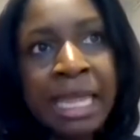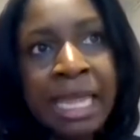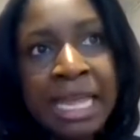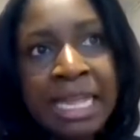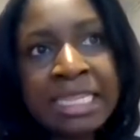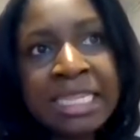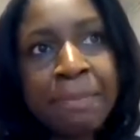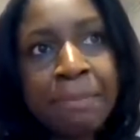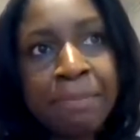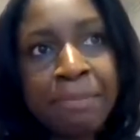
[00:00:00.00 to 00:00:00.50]

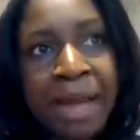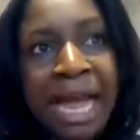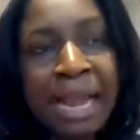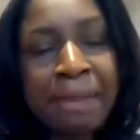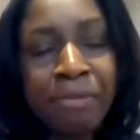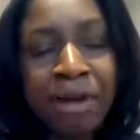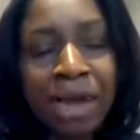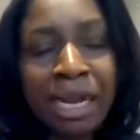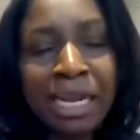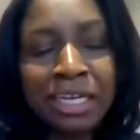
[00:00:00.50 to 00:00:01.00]
it's a
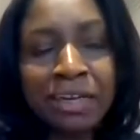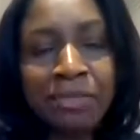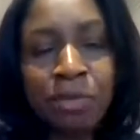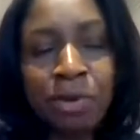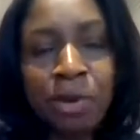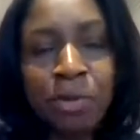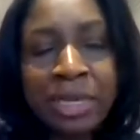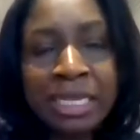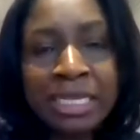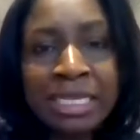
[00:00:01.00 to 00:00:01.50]
byproduct of
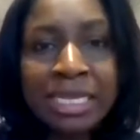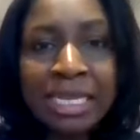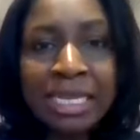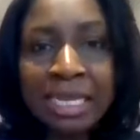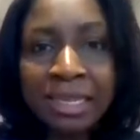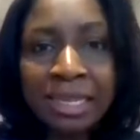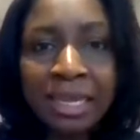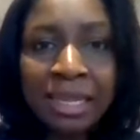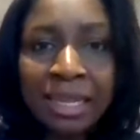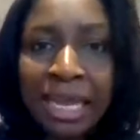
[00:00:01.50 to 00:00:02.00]
what we see
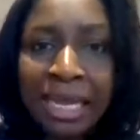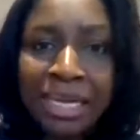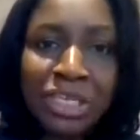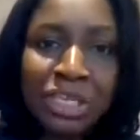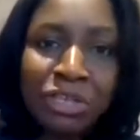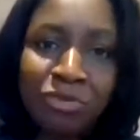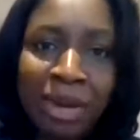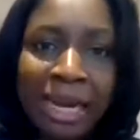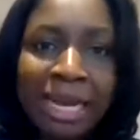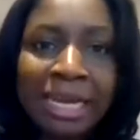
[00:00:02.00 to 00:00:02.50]
in the
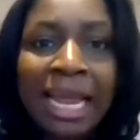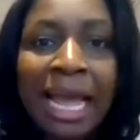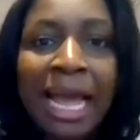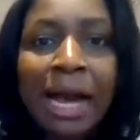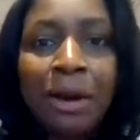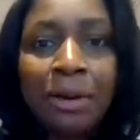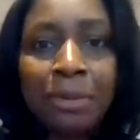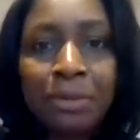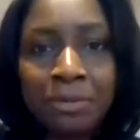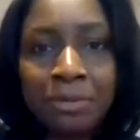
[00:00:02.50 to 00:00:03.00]
election right
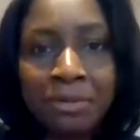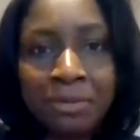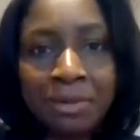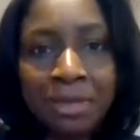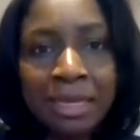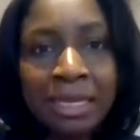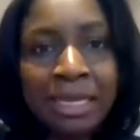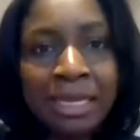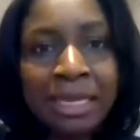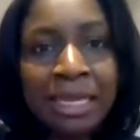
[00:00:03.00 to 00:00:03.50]
now.
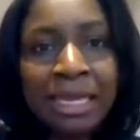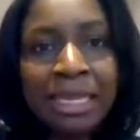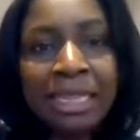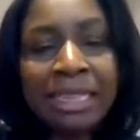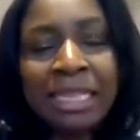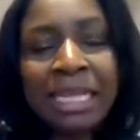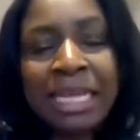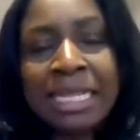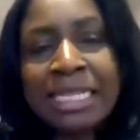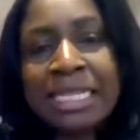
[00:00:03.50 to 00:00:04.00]

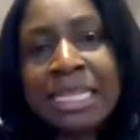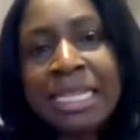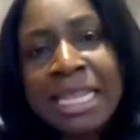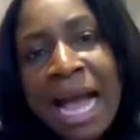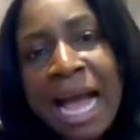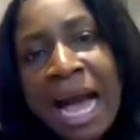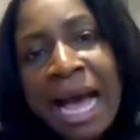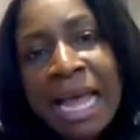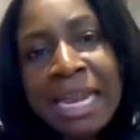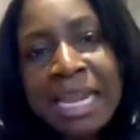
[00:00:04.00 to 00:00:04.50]
It's
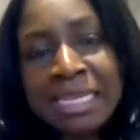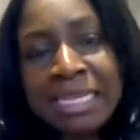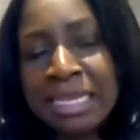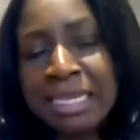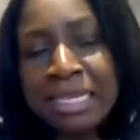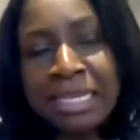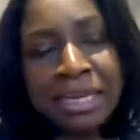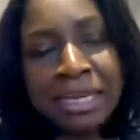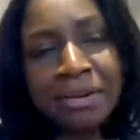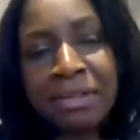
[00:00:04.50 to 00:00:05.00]
not
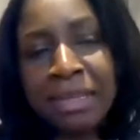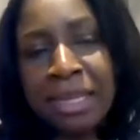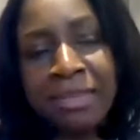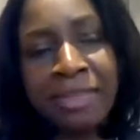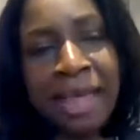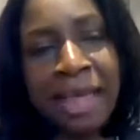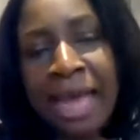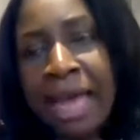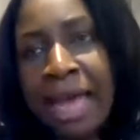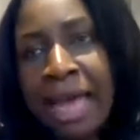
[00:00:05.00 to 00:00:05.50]
necessarily
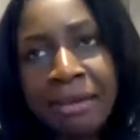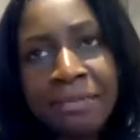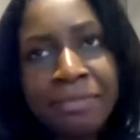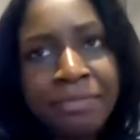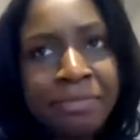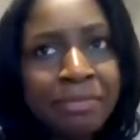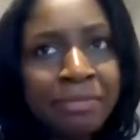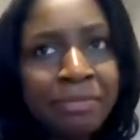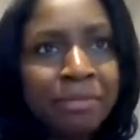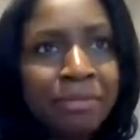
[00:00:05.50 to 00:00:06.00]
that
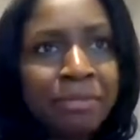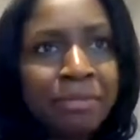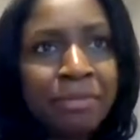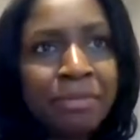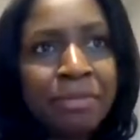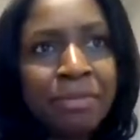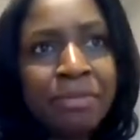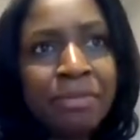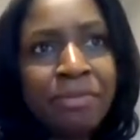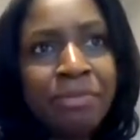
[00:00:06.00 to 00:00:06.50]

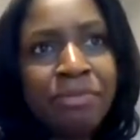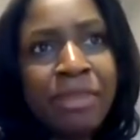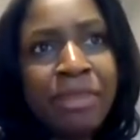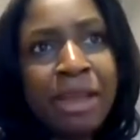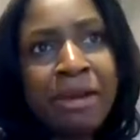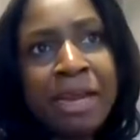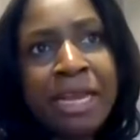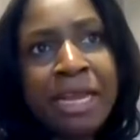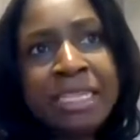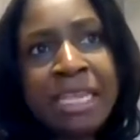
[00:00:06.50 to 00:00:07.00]

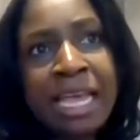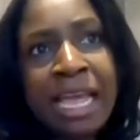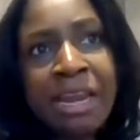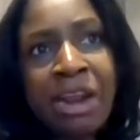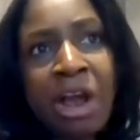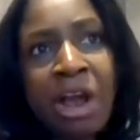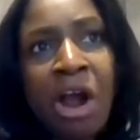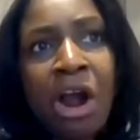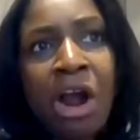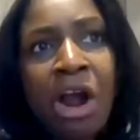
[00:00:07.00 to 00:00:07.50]
there is
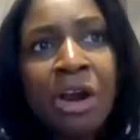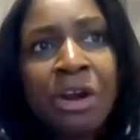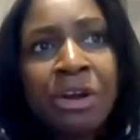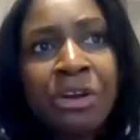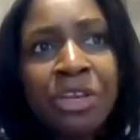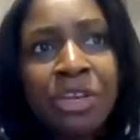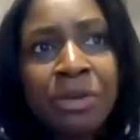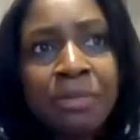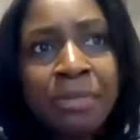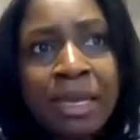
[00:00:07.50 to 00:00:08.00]
an
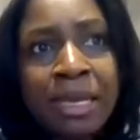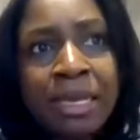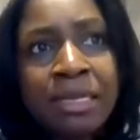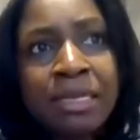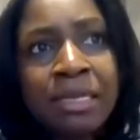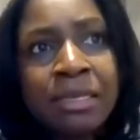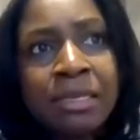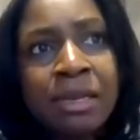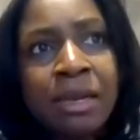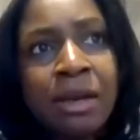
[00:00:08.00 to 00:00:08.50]

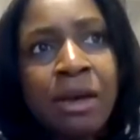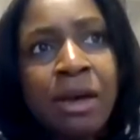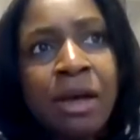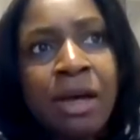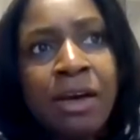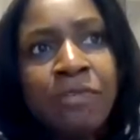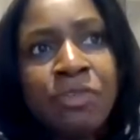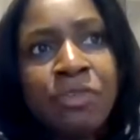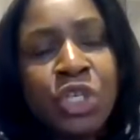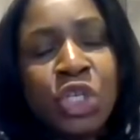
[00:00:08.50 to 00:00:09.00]
argument
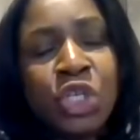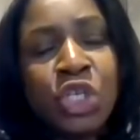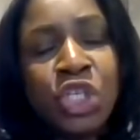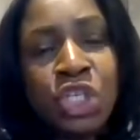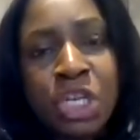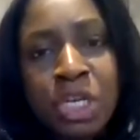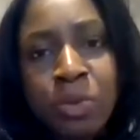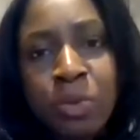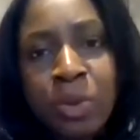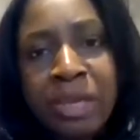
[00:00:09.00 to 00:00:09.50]
of
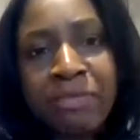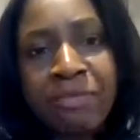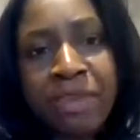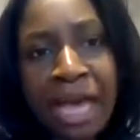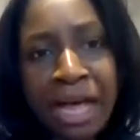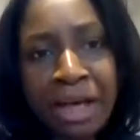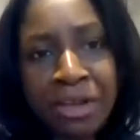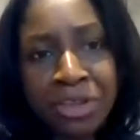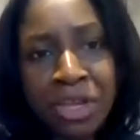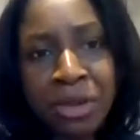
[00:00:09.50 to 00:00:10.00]
should we
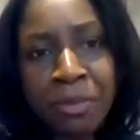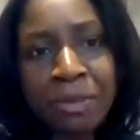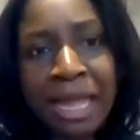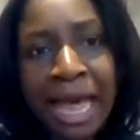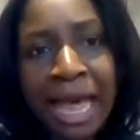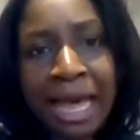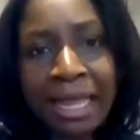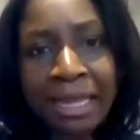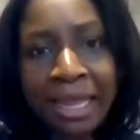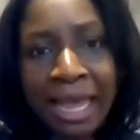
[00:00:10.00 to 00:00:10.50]
value
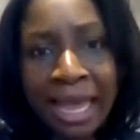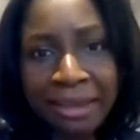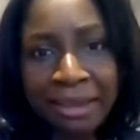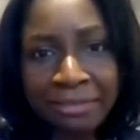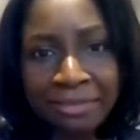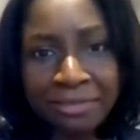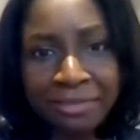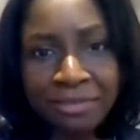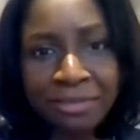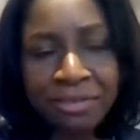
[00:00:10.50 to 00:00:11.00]
Black
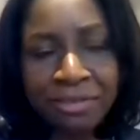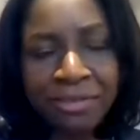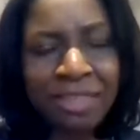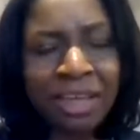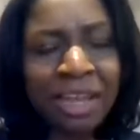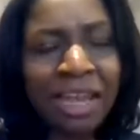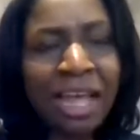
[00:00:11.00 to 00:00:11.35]
life. The